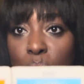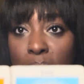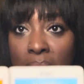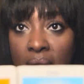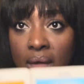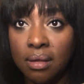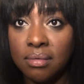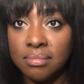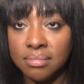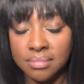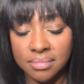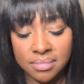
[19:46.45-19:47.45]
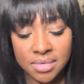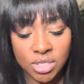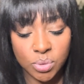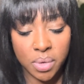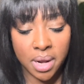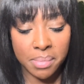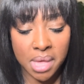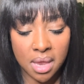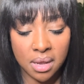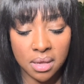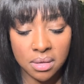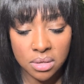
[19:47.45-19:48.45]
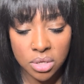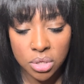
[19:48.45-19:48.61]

a man. is what I'm getting.